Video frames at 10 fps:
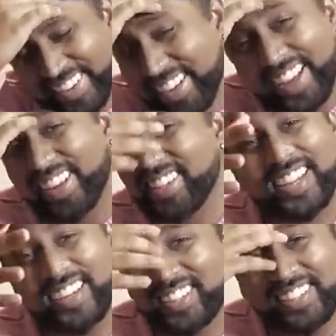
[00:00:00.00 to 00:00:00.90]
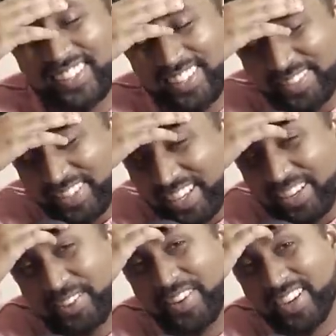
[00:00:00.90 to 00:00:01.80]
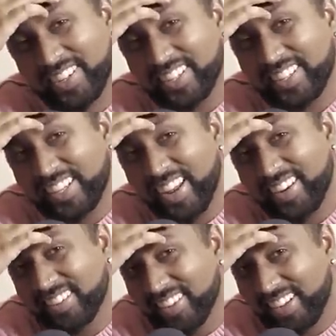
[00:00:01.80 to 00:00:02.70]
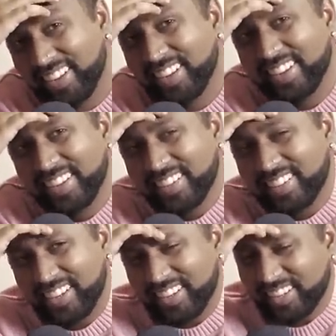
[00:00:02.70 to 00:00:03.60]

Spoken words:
I said it earlier, but can you imagine Nathaniel, like, saying,